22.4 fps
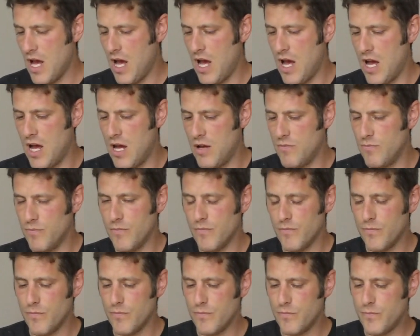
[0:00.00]

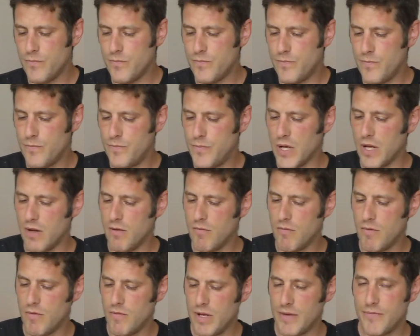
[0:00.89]

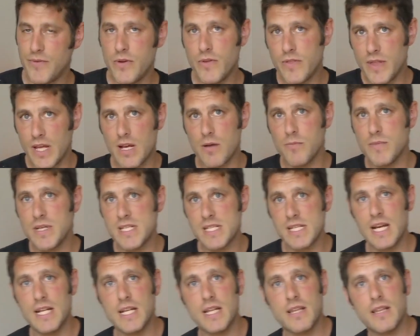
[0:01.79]
But if you think I'm
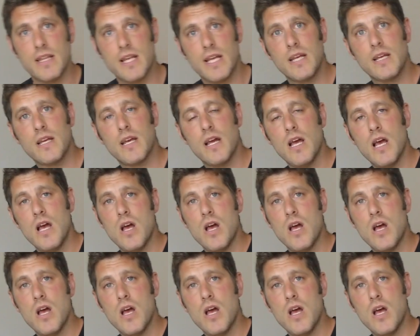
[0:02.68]
missing anything,